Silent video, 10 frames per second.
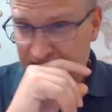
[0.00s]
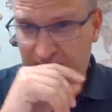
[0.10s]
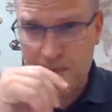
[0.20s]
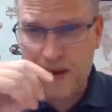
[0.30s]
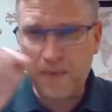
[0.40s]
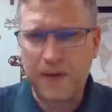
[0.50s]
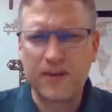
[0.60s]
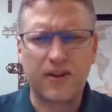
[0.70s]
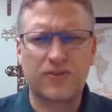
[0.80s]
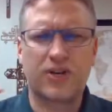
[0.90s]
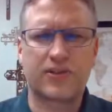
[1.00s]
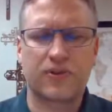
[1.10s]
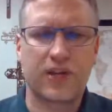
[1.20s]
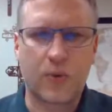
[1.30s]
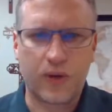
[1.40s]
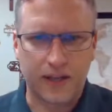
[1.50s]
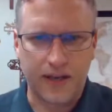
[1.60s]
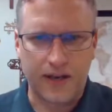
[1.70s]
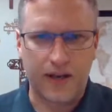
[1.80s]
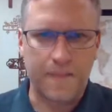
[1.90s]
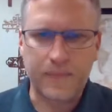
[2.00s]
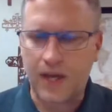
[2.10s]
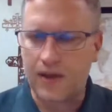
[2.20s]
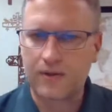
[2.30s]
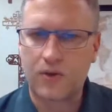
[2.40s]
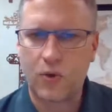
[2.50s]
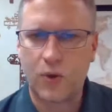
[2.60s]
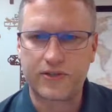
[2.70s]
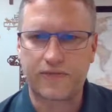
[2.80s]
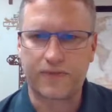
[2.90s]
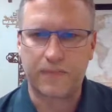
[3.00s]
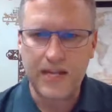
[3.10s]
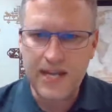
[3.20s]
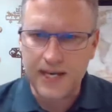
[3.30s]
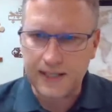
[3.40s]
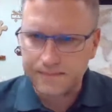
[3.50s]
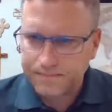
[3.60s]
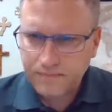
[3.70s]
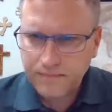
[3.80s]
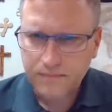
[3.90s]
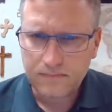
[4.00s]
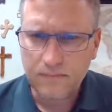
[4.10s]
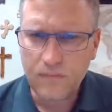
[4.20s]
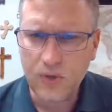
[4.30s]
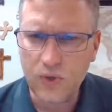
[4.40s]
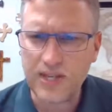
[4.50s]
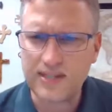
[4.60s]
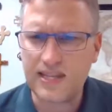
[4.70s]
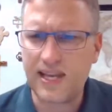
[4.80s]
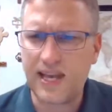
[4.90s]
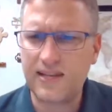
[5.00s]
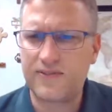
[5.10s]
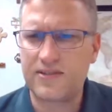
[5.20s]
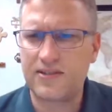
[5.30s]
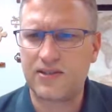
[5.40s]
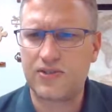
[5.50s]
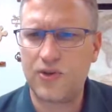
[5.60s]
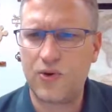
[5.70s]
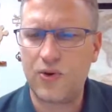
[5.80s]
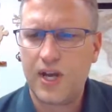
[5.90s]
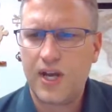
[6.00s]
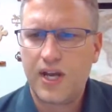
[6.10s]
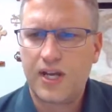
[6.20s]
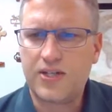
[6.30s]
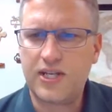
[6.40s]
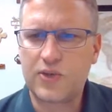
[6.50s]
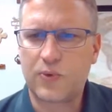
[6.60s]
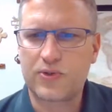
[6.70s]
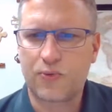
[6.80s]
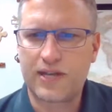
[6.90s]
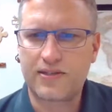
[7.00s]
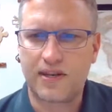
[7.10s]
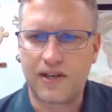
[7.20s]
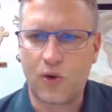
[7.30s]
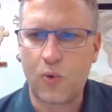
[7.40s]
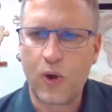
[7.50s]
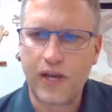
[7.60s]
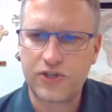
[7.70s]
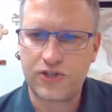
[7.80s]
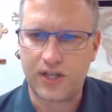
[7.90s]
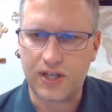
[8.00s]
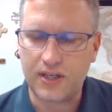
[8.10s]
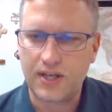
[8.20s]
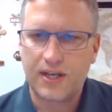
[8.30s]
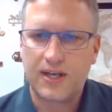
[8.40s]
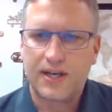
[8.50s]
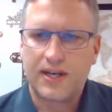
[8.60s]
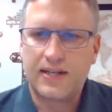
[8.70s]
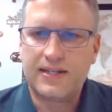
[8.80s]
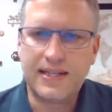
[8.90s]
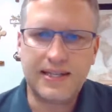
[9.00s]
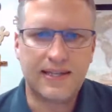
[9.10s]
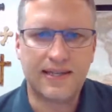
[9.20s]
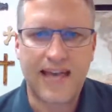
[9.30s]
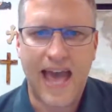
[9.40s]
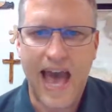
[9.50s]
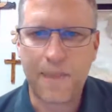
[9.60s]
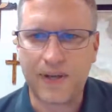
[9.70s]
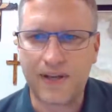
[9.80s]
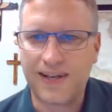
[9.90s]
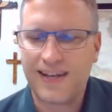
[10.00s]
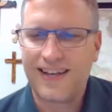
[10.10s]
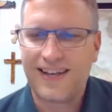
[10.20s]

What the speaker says: I'm going to address really quickly a question from Nia, who says at the end of season two, Jesus was arrested and questioned. Did this happen?